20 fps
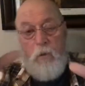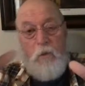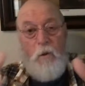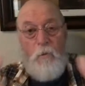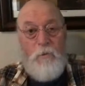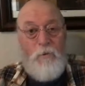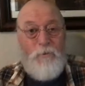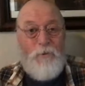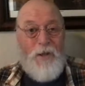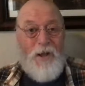No,
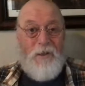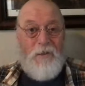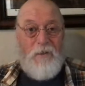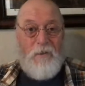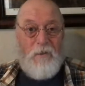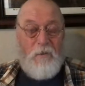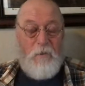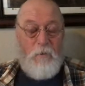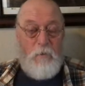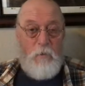they're not.
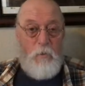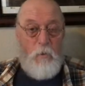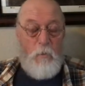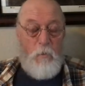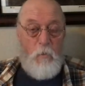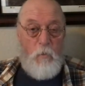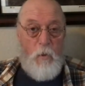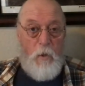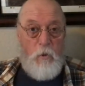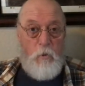They're a
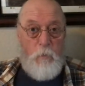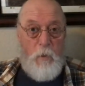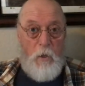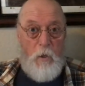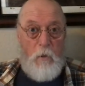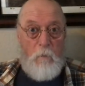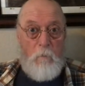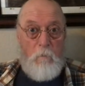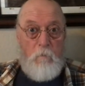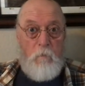normal range
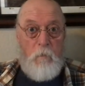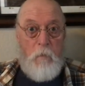parent.